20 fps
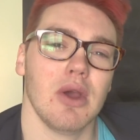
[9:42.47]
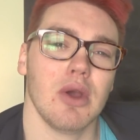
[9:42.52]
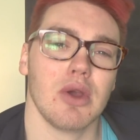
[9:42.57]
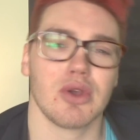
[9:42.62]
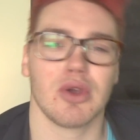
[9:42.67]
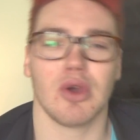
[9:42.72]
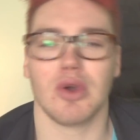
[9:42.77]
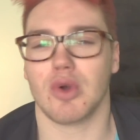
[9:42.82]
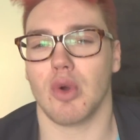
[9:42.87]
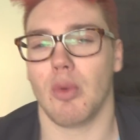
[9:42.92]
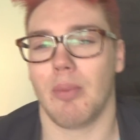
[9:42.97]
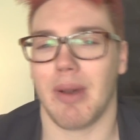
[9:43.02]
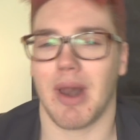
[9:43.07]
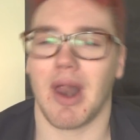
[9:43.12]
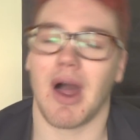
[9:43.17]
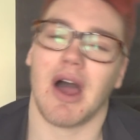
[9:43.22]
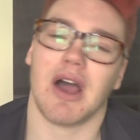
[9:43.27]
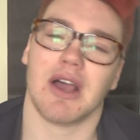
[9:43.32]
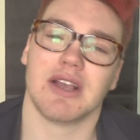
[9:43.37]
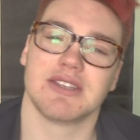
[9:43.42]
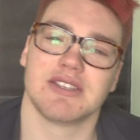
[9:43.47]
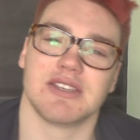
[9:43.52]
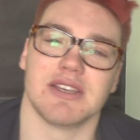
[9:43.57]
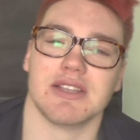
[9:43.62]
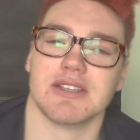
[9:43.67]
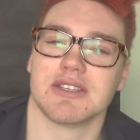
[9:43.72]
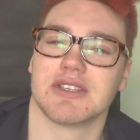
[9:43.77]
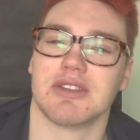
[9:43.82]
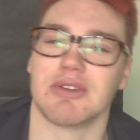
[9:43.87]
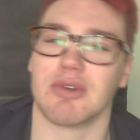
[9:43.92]
Google+,
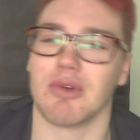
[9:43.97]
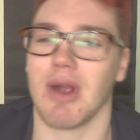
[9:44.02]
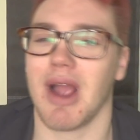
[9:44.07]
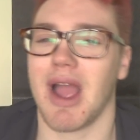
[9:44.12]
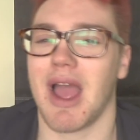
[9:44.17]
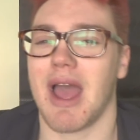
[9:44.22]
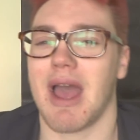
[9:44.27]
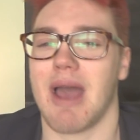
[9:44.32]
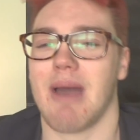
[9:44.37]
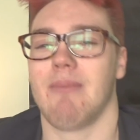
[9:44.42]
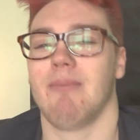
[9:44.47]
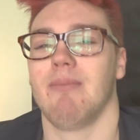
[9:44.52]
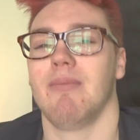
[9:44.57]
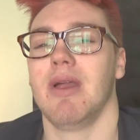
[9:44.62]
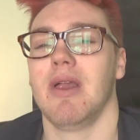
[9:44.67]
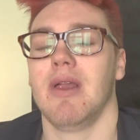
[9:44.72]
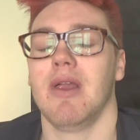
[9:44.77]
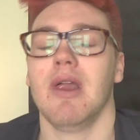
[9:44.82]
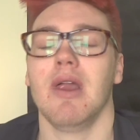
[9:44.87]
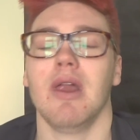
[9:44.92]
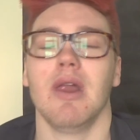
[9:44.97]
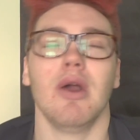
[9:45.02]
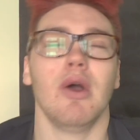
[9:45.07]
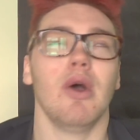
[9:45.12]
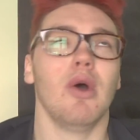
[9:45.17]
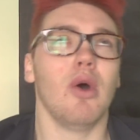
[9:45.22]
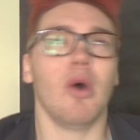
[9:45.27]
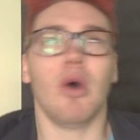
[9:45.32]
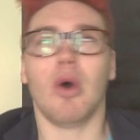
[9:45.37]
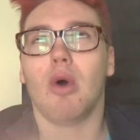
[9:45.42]
Instagram,
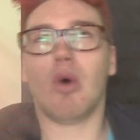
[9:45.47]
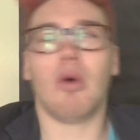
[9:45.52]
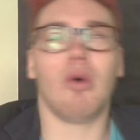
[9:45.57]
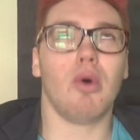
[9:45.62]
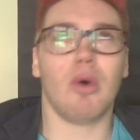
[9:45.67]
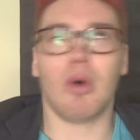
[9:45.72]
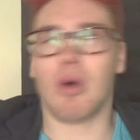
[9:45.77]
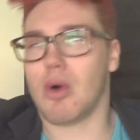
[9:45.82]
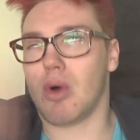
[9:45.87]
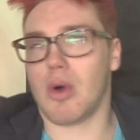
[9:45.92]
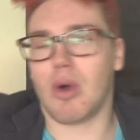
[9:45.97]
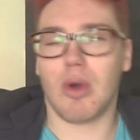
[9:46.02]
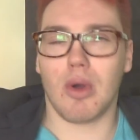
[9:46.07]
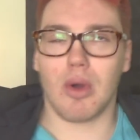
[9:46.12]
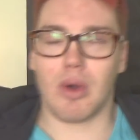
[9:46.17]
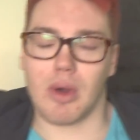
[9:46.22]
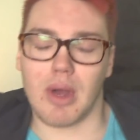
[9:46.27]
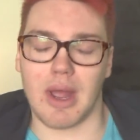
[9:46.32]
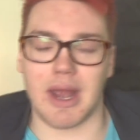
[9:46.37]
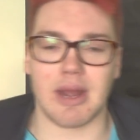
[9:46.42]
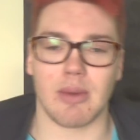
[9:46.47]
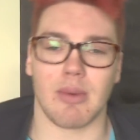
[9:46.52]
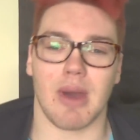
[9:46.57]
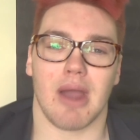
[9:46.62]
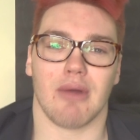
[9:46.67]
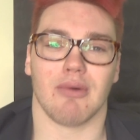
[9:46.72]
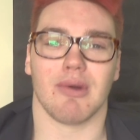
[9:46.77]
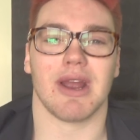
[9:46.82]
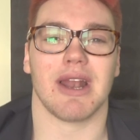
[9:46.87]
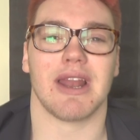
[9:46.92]
or
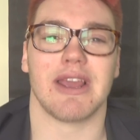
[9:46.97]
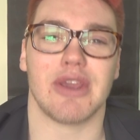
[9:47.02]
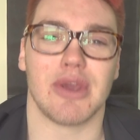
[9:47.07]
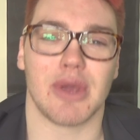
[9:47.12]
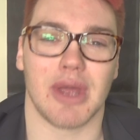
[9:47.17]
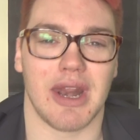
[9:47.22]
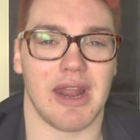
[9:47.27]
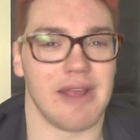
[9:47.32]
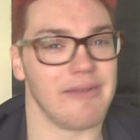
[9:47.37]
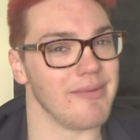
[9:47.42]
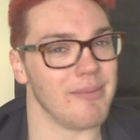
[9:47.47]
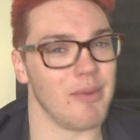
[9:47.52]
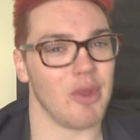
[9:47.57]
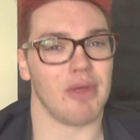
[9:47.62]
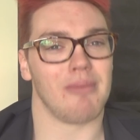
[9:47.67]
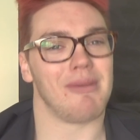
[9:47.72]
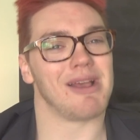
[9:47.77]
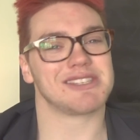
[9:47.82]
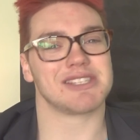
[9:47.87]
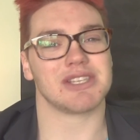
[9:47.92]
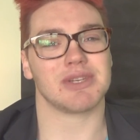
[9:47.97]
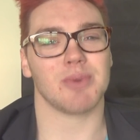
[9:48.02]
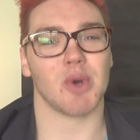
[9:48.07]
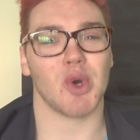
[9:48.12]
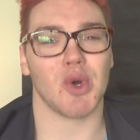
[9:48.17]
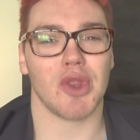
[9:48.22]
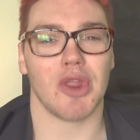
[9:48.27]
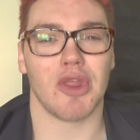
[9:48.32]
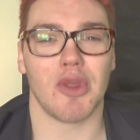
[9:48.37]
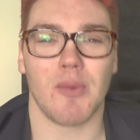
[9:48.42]
anywhere really. You can leave them on the message
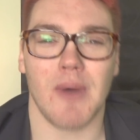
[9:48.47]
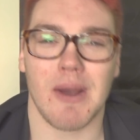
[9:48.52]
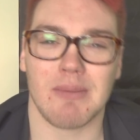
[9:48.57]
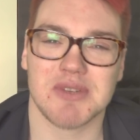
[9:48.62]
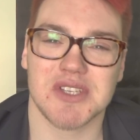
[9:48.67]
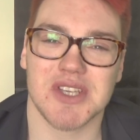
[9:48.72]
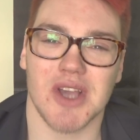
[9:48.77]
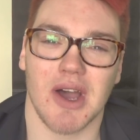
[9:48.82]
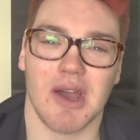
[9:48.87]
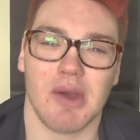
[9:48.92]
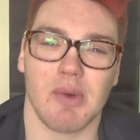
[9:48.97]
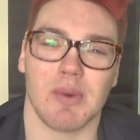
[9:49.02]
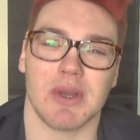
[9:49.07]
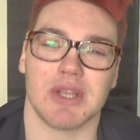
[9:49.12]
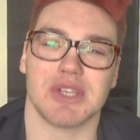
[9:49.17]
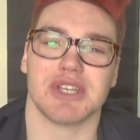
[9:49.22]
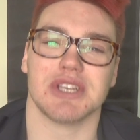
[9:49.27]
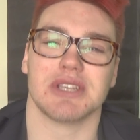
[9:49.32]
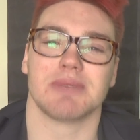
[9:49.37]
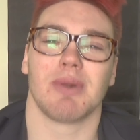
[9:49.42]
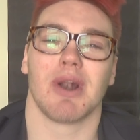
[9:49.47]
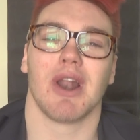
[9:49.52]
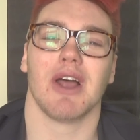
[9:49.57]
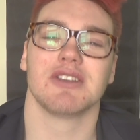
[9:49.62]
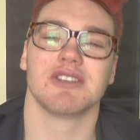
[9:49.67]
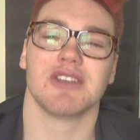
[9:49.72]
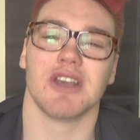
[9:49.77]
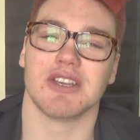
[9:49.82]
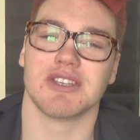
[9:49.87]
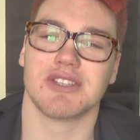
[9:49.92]
board on the website, which is
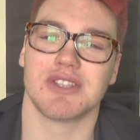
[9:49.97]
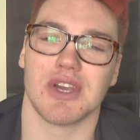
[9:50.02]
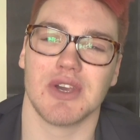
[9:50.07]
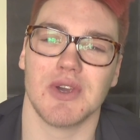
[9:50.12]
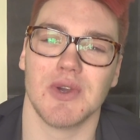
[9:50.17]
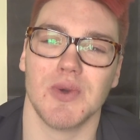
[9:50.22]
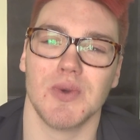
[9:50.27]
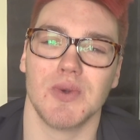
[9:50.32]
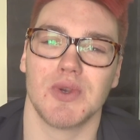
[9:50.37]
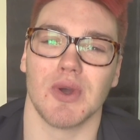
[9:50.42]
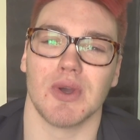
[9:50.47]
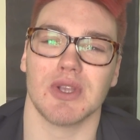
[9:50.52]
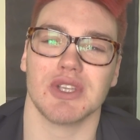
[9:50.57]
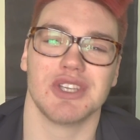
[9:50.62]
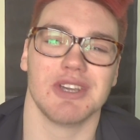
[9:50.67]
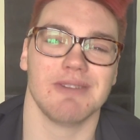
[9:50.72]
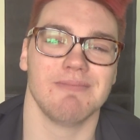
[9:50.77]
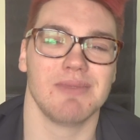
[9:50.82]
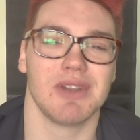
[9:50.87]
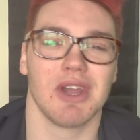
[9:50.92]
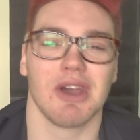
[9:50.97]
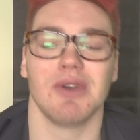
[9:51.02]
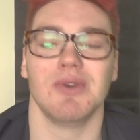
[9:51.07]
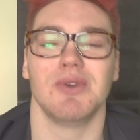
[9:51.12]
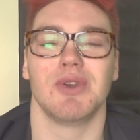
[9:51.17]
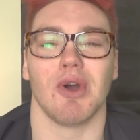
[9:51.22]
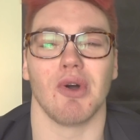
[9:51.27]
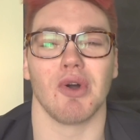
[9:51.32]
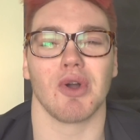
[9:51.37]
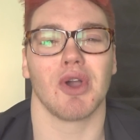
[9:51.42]

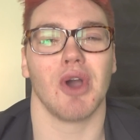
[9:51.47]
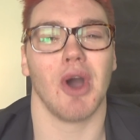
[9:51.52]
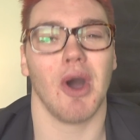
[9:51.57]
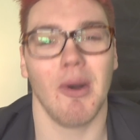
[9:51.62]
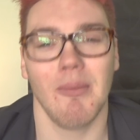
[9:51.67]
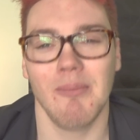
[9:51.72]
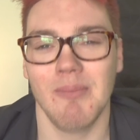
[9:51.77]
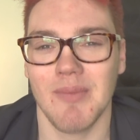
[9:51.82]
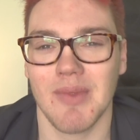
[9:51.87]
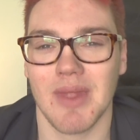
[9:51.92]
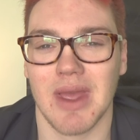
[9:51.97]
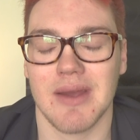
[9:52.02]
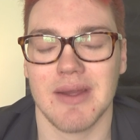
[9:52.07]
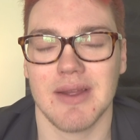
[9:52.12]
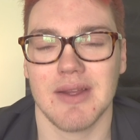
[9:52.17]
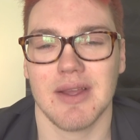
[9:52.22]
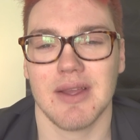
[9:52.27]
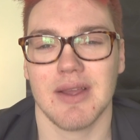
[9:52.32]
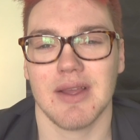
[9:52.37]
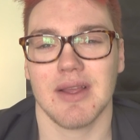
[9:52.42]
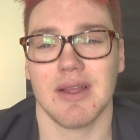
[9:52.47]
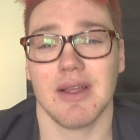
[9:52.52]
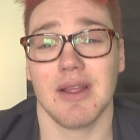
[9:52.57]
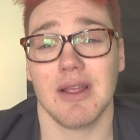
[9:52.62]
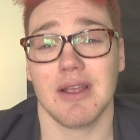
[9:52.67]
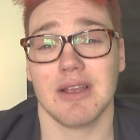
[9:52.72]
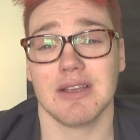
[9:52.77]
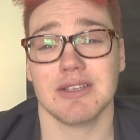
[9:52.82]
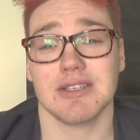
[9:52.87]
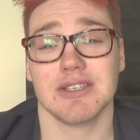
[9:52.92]
plusus2.jimdo.com.
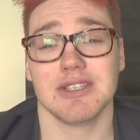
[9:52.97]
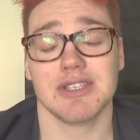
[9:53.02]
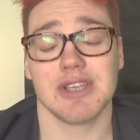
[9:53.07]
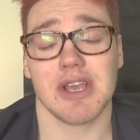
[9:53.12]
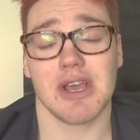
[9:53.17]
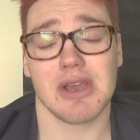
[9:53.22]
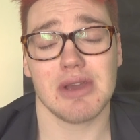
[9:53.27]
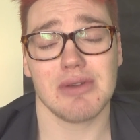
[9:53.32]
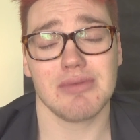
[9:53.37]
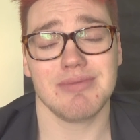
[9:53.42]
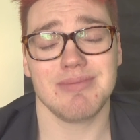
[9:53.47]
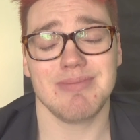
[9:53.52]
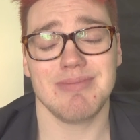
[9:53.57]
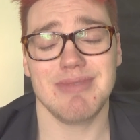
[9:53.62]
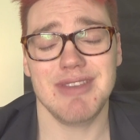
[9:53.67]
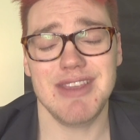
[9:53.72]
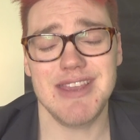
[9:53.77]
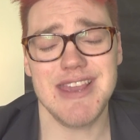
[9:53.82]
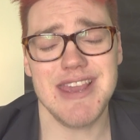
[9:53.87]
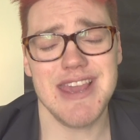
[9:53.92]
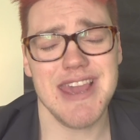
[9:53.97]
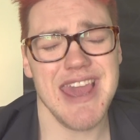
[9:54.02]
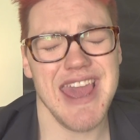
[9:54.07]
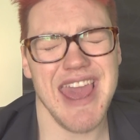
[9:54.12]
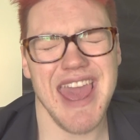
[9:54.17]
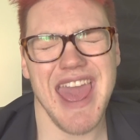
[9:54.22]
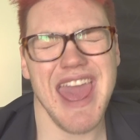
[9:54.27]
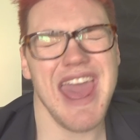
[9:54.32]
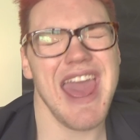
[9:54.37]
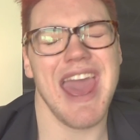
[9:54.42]
So
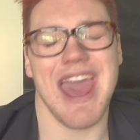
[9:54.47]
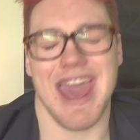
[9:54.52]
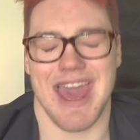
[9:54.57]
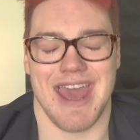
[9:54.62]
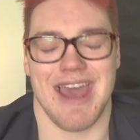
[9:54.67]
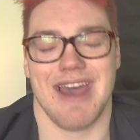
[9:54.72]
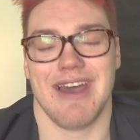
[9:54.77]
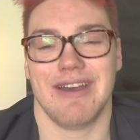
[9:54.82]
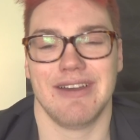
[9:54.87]
yeah.